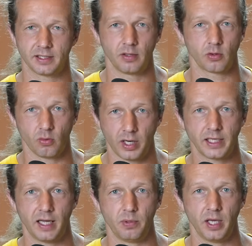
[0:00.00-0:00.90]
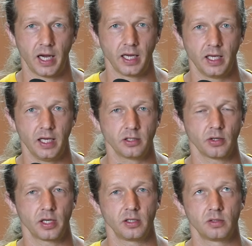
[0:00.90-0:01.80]
the correct API key
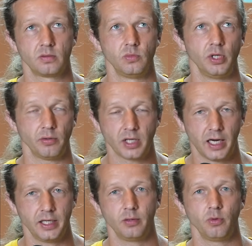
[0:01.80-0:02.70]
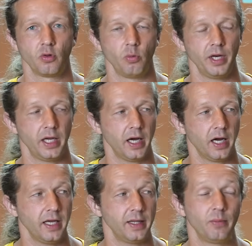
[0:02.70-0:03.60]
so it can you know tie in with
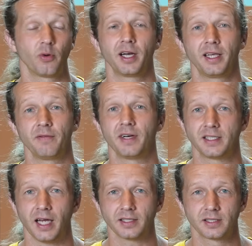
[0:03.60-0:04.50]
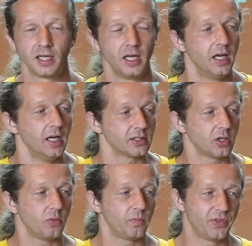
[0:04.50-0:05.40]
OpenAI and then we're going to give it a test.
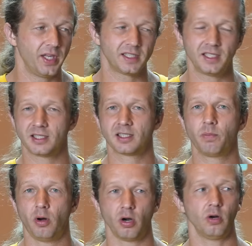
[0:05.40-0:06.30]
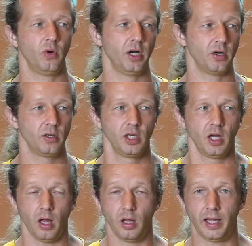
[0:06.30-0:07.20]
So this is the part where
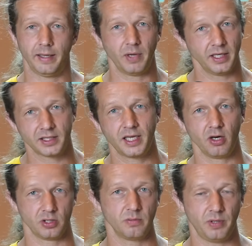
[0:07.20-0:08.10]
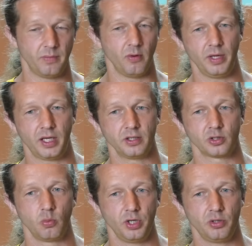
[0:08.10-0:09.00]
uh, might scare some people
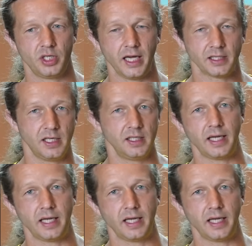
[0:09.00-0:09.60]
because when you test these